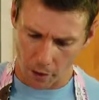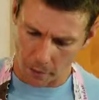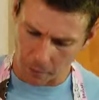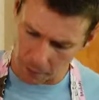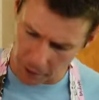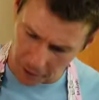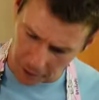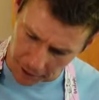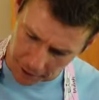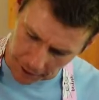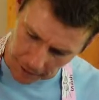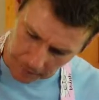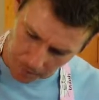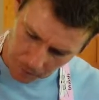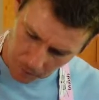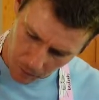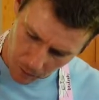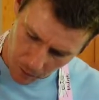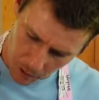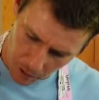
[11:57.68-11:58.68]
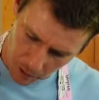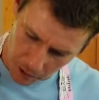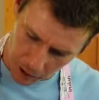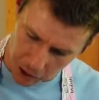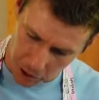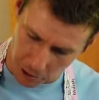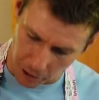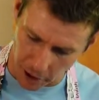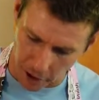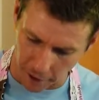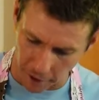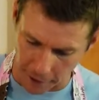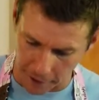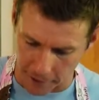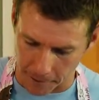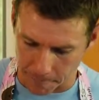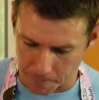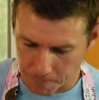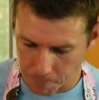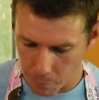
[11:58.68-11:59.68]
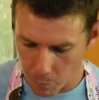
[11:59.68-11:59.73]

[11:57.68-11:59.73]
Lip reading: Really good. See, we got like a